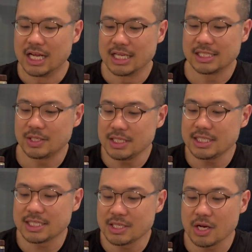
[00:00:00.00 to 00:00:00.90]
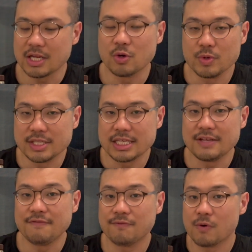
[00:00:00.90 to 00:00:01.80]
So this is not a whiskey
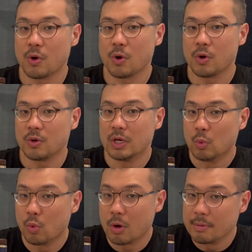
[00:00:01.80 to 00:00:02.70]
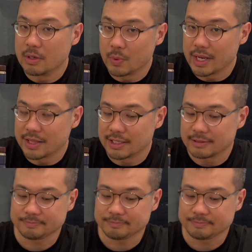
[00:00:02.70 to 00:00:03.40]
for a warmer weather.